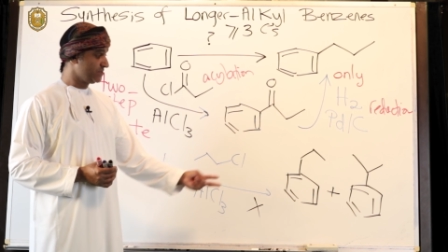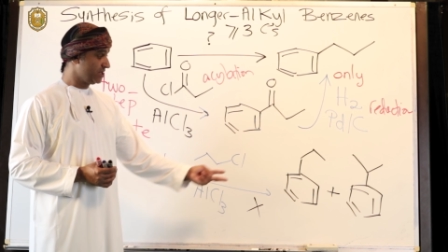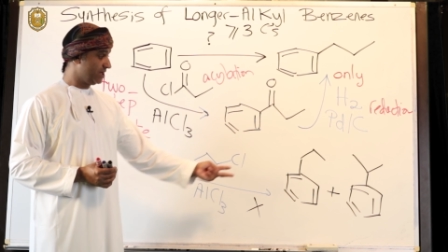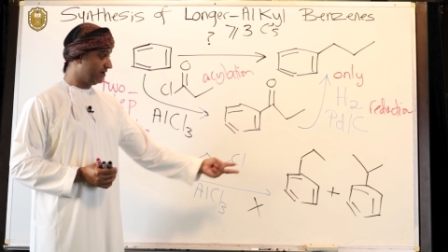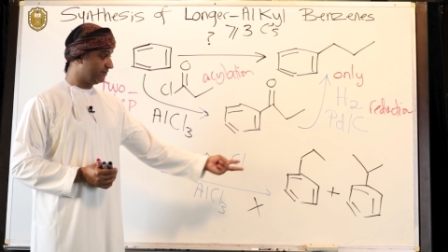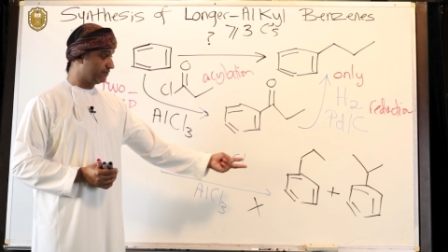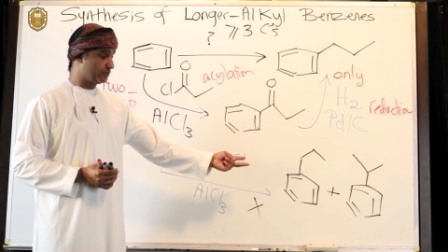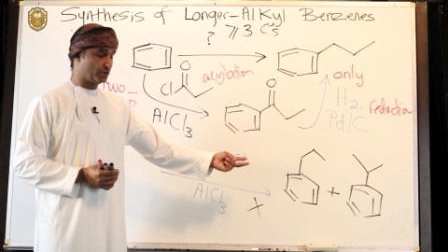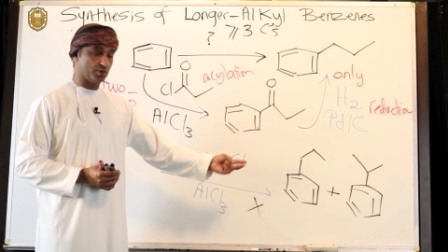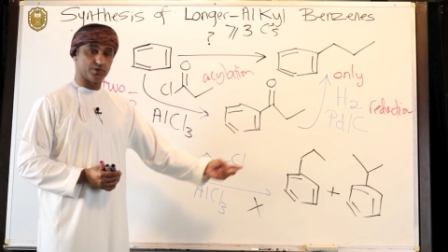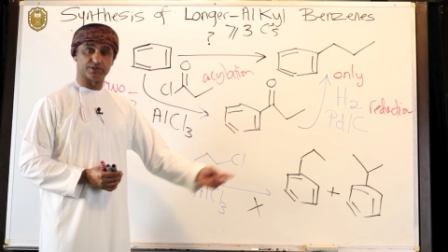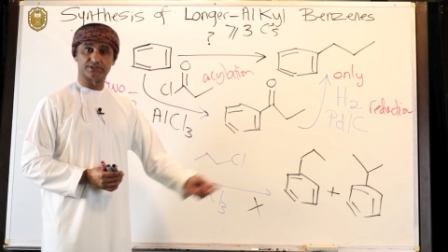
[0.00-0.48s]

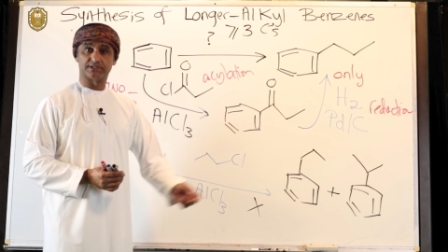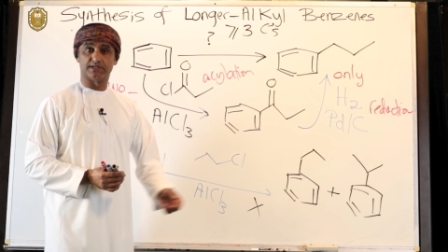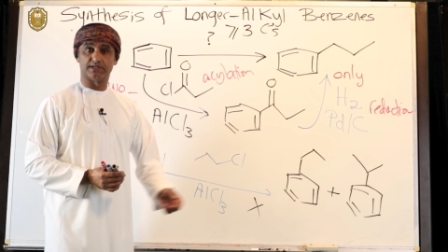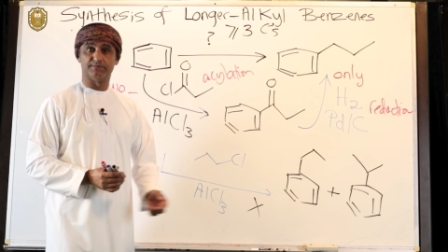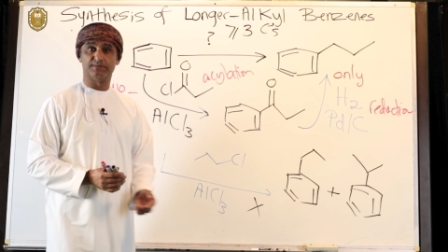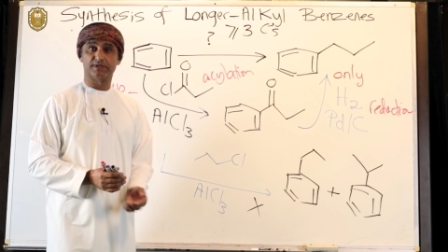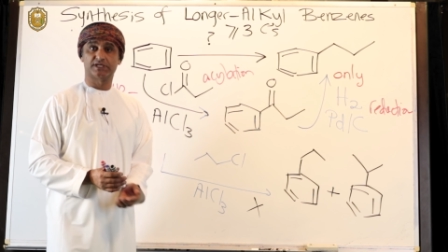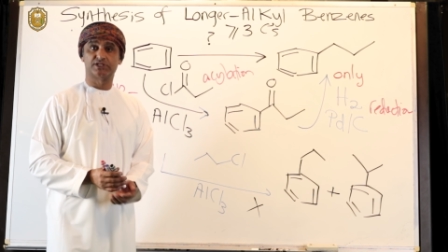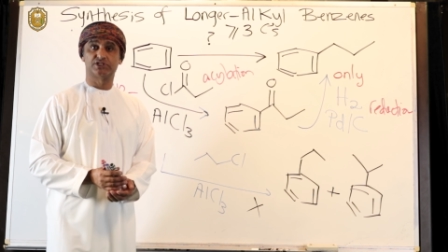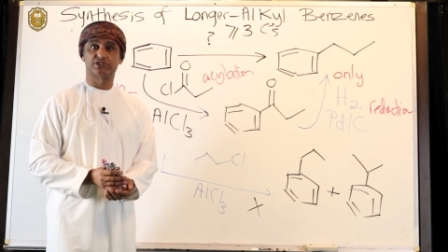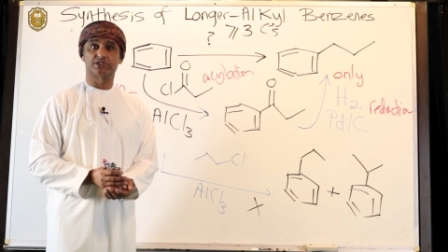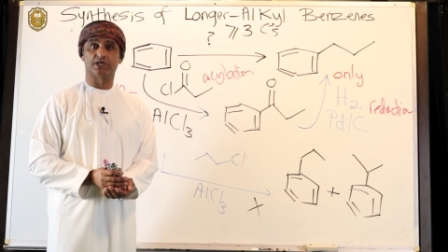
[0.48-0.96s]
of course, a
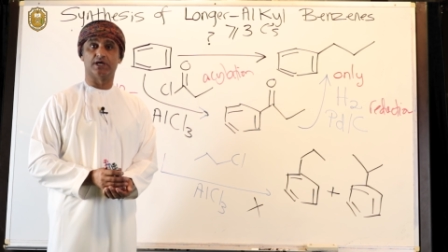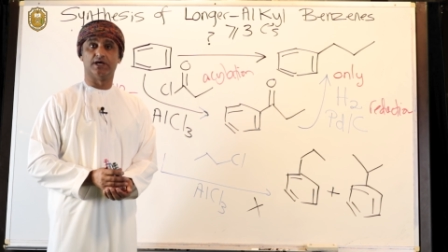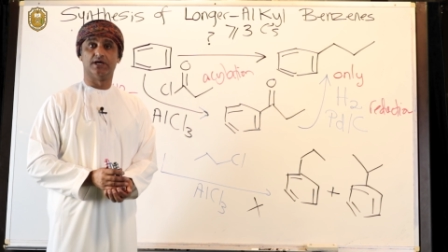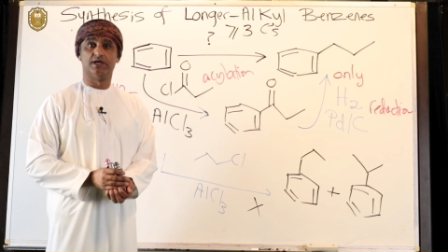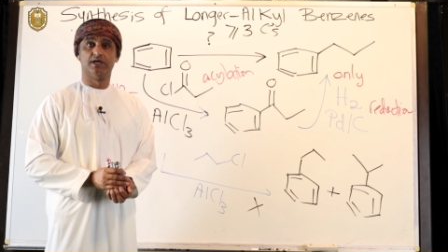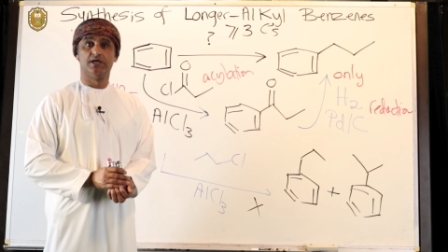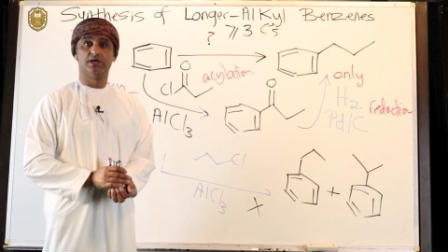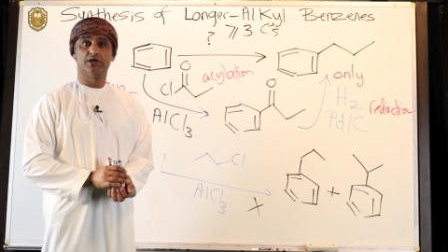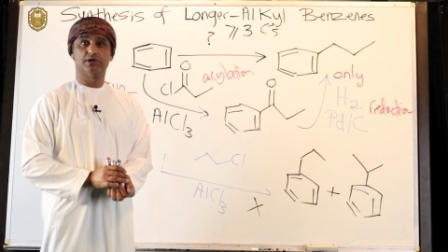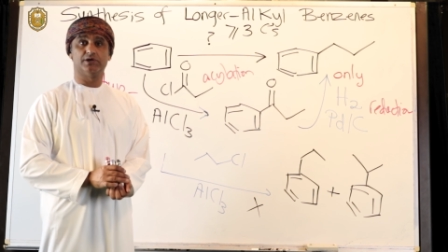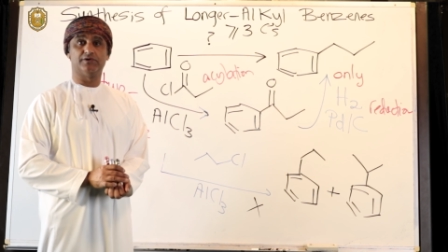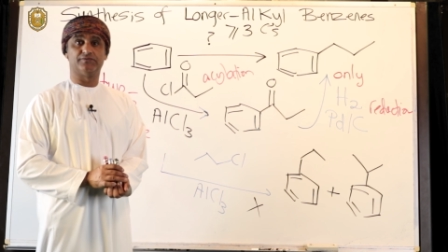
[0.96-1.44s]
mixture
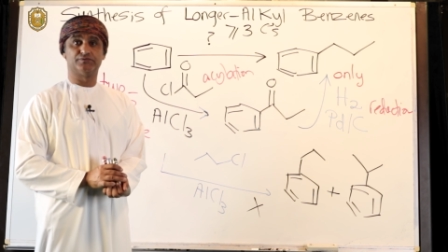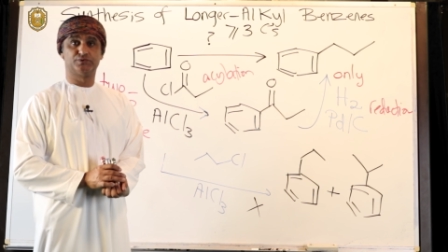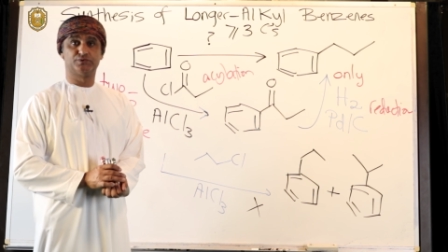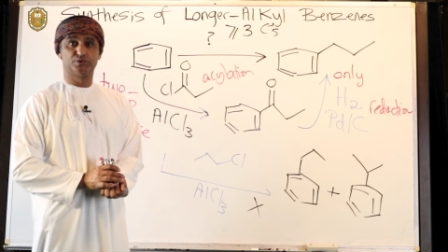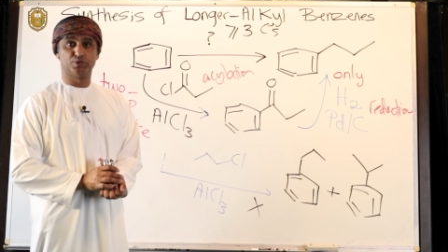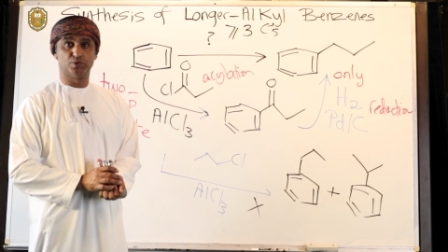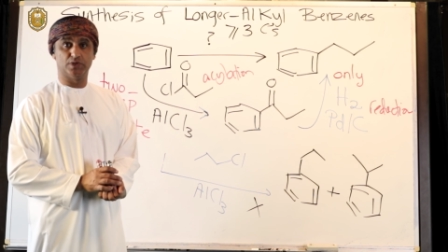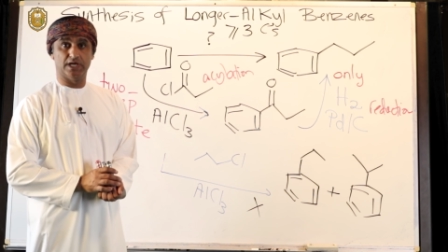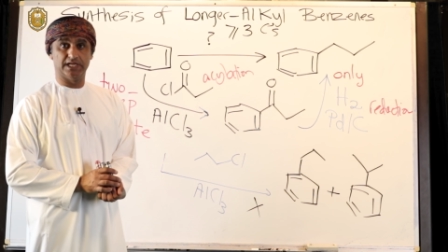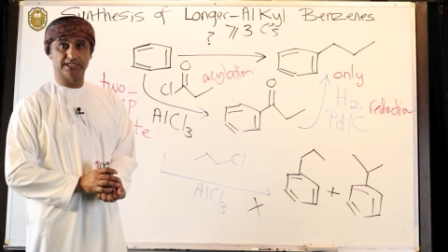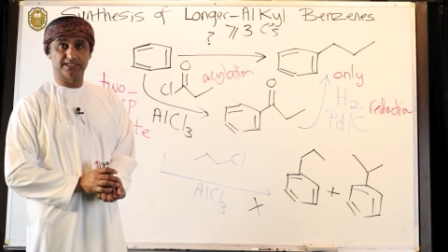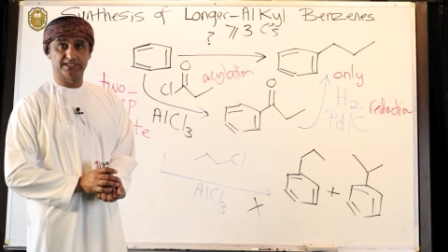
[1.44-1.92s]
of
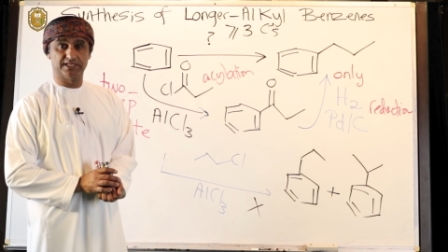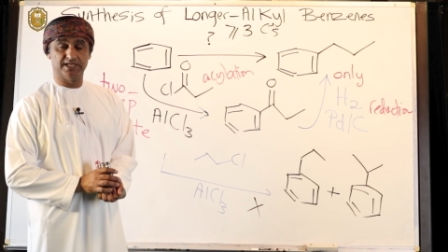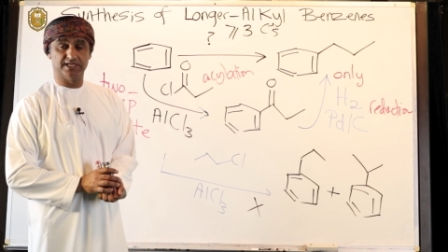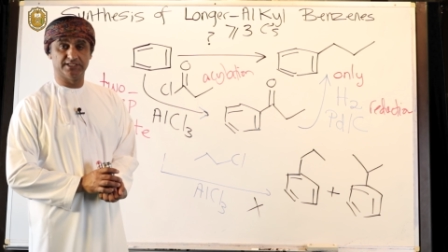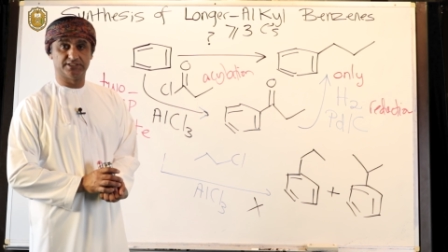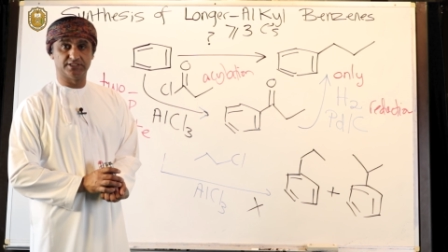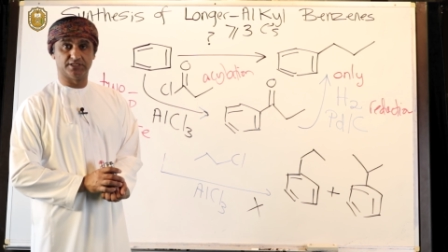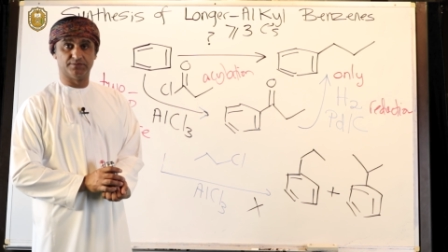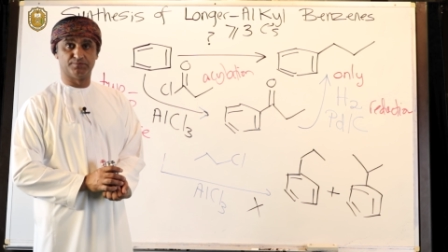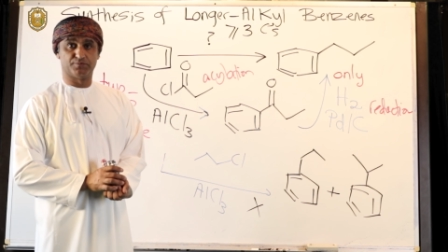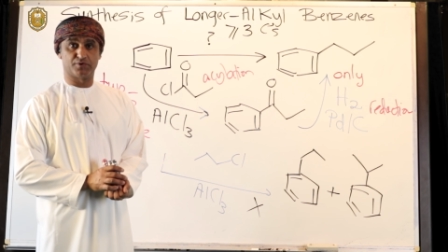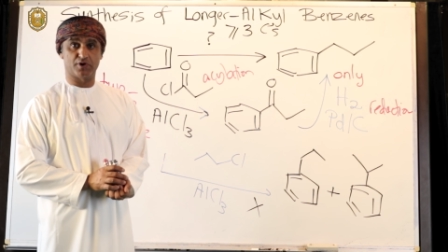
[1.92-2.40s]
2
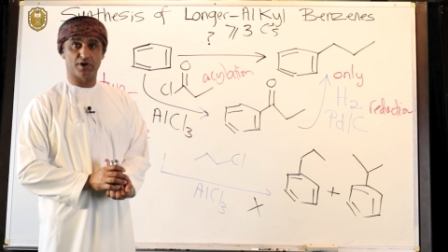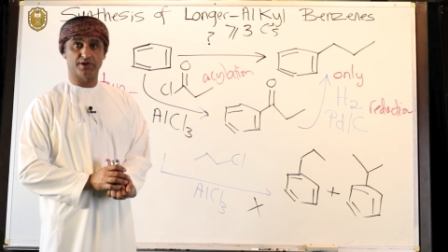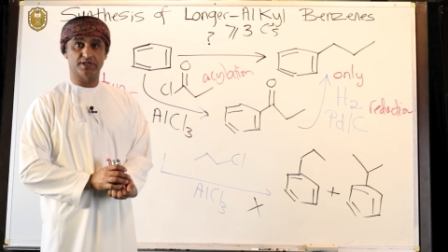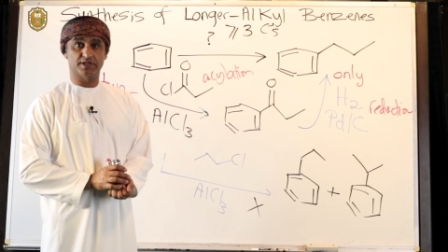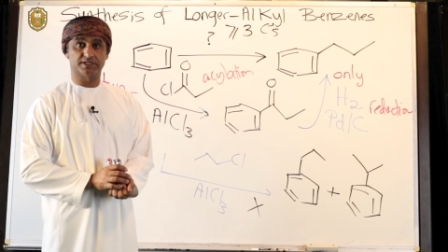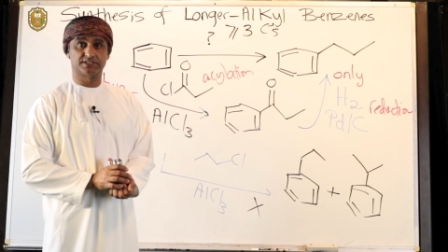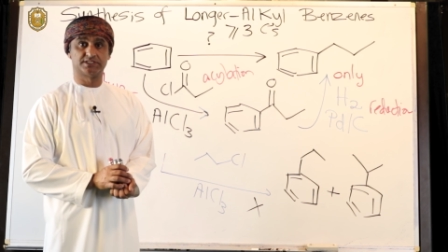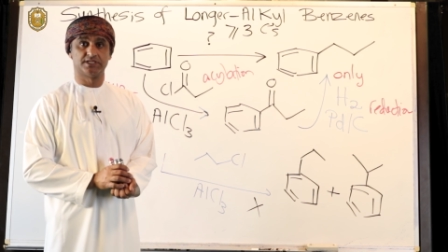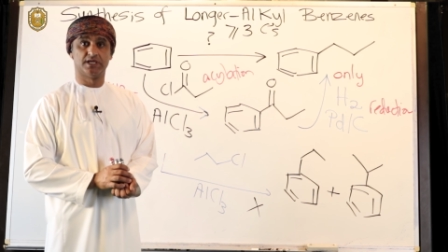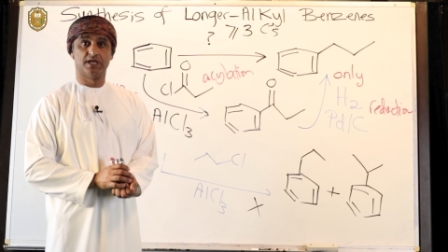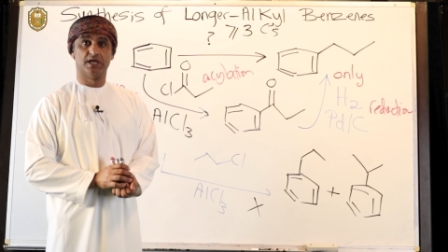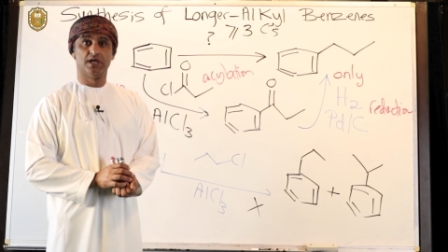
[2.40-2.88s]
alkylated
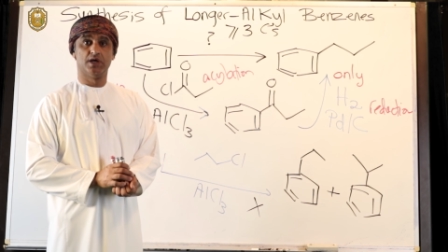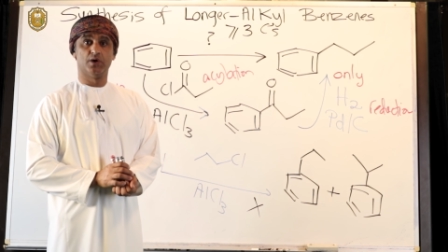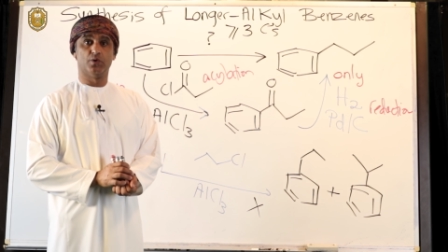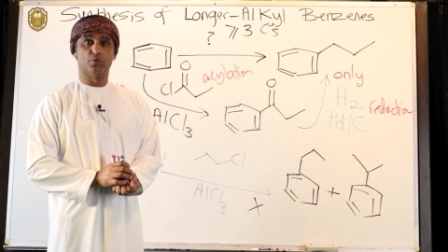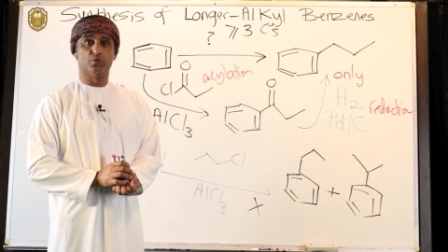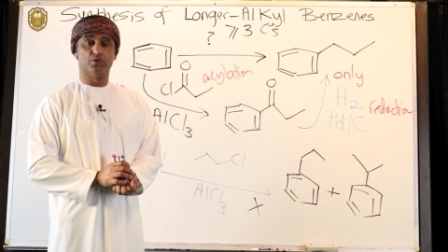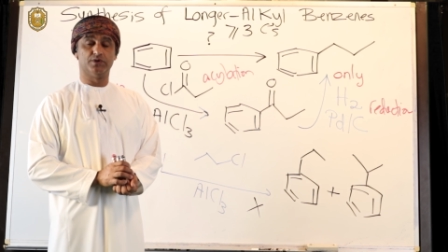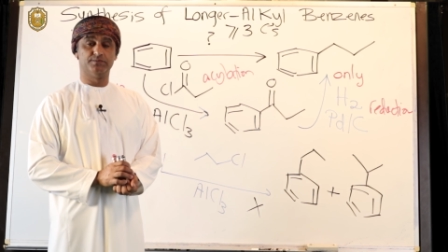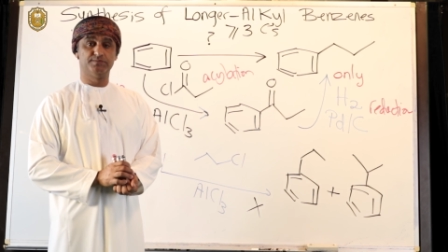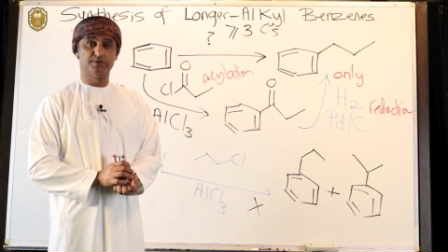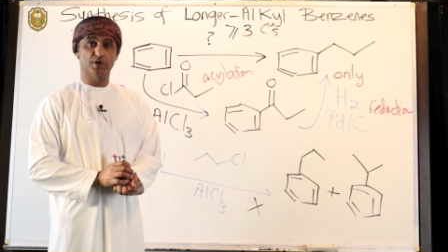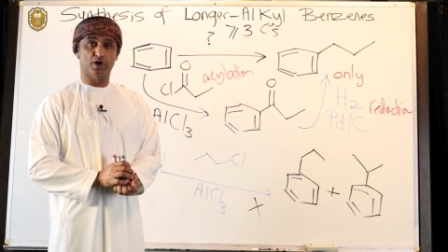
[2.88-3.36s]
products
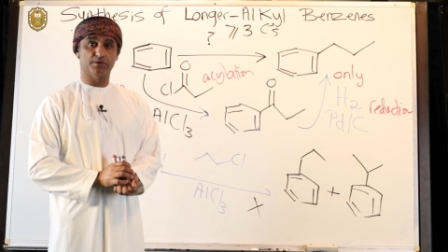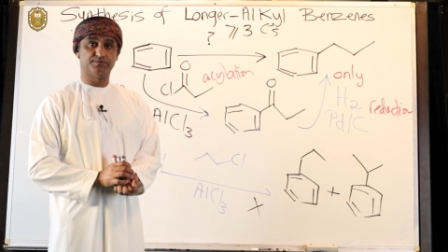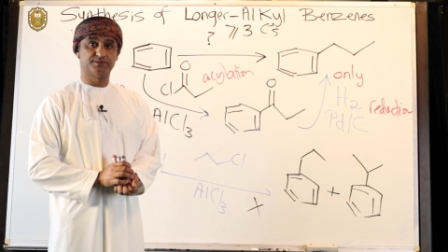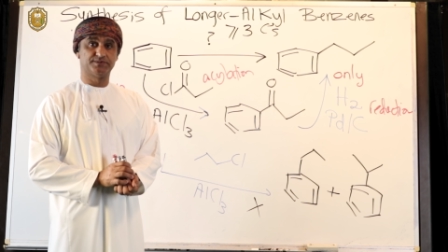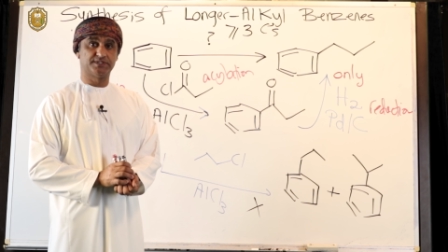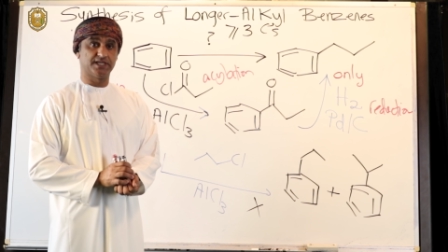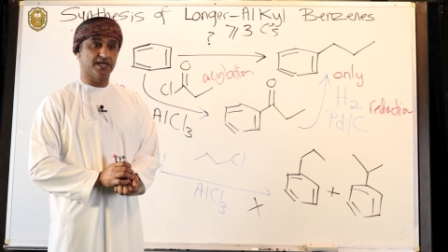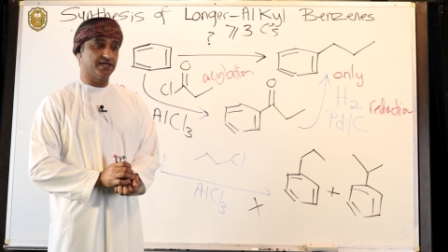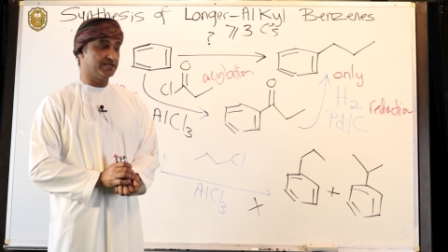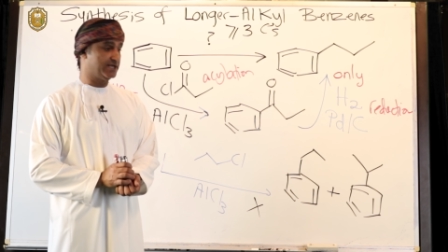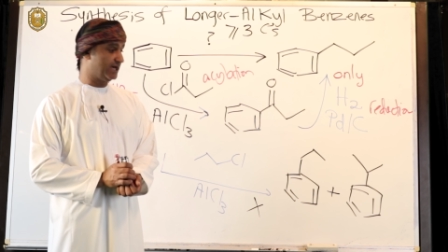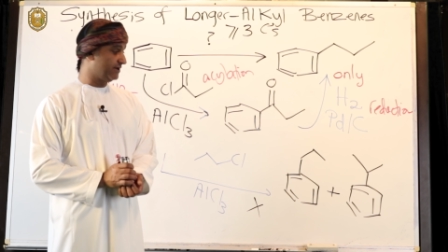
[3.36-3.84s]
would be obtained.